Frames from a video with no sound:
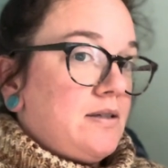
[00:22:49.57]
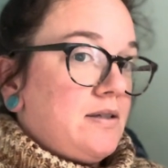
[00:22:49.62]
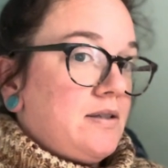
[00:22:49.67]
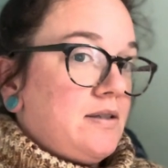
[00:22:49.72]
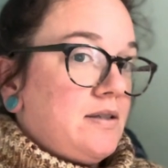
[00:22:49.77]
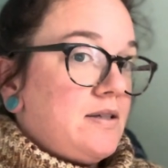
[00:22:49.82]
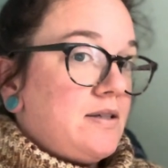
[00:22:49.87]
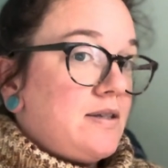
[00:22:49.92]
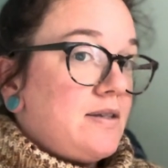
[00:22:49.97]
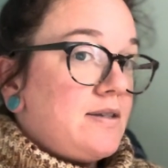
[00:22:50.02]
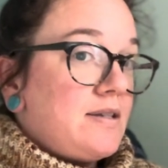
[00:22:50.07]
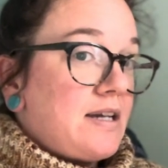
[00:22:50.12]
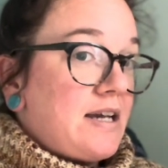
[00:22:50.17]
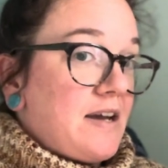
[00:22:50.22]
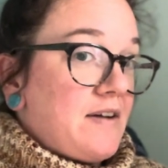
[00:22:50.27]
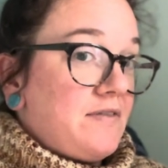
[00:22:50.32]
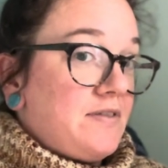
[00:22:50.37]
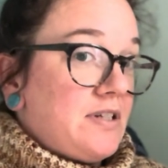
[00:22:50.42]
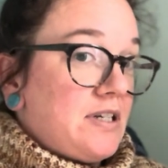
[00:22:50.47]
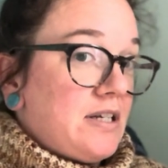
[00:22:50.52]
This is a
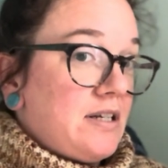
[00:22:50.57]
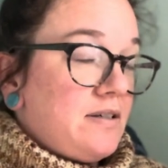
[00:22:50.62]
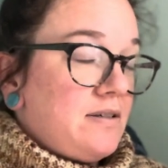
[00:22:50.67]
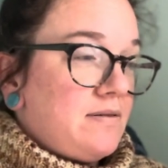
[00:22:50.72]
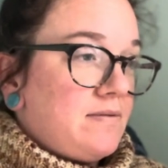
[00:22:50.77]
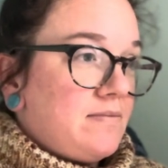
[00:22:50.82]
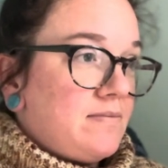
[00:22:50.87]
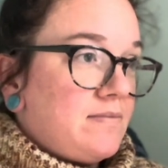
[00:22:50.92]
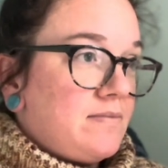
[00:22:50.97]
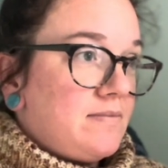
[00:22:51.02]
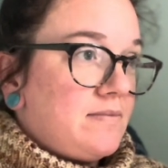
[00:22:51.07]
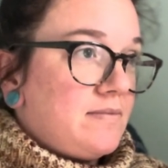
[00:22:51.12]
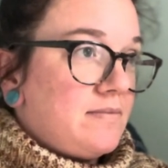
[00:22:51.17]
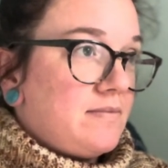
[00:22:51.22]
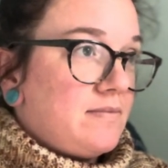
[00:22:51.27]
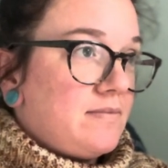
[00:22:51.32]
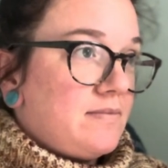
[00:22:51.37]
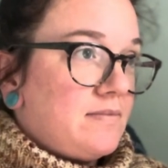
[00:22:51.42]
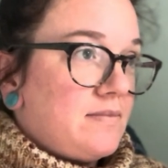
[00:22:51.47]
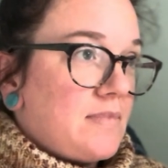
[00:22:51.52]
gift knit.
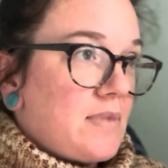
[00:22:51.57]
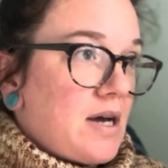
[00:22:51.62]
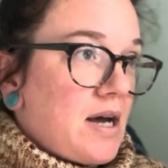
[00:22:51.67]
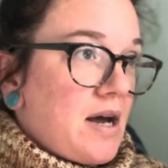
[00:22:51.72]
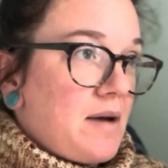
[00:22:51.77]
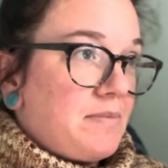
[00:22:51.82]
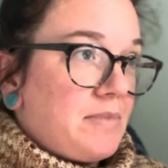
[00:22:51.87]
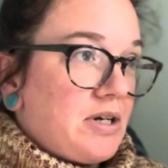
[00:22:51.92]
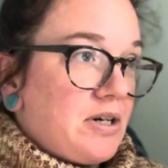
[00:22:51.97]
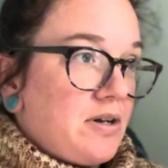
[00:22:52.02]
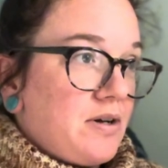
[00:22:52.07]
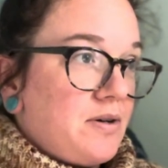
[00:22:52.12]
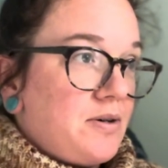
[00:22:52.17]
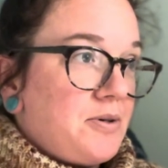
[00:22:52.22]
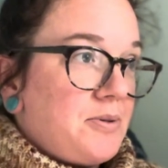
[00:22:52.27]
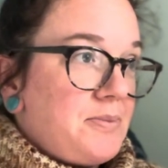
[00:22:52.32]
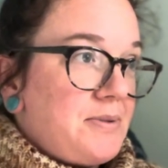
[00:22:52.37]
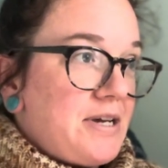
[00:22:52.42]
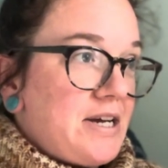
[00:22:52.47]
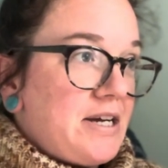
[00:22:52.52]
I'm gonna
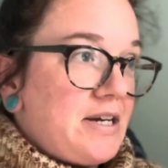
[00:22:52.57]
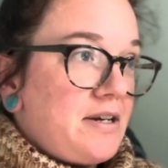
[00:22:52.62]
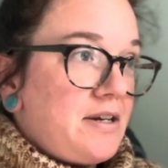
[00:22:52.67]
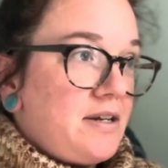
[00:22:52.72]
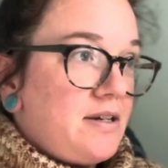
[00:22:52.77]
hope that